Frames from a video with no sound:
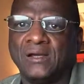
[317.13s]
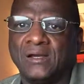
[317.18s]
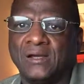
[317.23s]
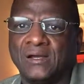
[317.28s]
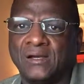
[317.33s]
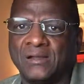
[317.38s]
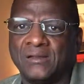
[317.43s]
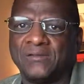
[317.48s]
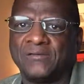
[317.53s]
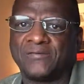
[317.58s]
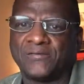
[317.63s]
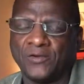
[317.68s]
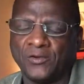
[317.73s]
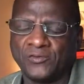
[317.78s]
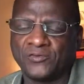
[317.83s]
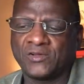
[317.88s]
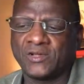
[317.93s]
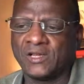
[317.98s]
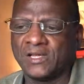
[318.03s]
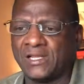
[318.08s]
The
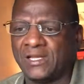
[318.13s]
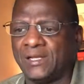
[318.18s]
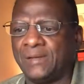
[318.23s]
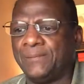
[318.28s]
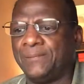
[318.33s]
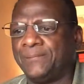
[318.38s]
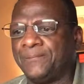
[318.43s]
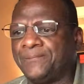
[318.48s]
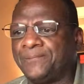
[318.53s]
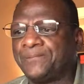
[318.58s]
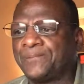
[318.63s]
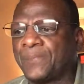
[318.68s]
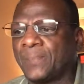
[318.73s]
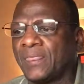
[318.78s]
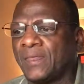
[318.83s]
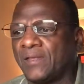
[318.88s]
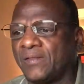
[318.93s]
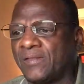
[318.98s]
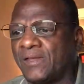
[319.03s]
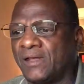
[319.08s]
first claim
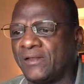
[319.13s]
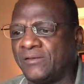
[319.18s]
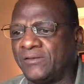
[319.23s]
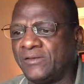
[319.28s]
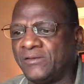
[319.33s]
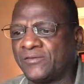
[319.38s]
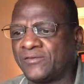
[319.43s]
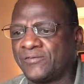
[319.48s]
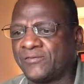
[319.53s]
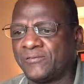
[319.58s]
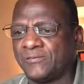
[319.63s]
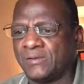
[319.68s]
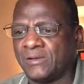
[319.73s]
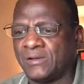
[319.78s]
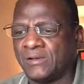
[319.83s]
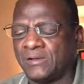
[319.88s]
that this